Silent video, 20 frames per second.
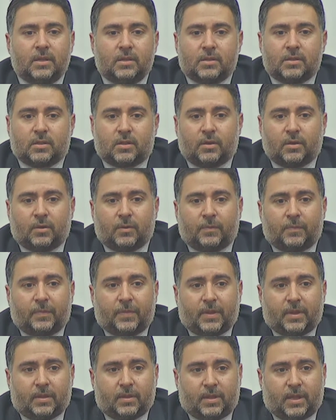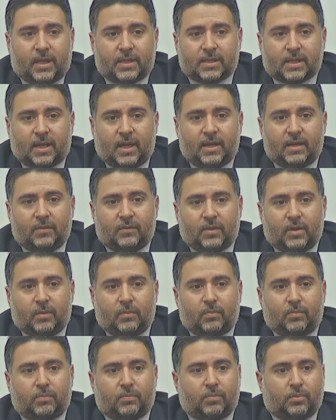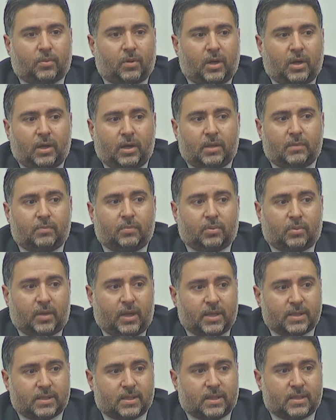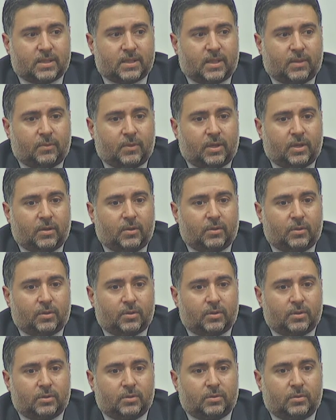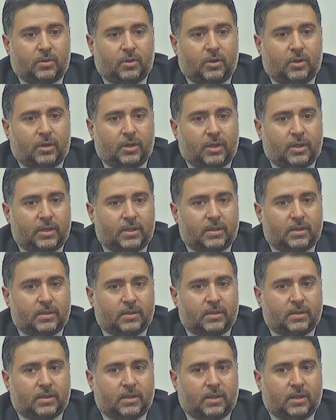So that's kind of the broad process that we go through on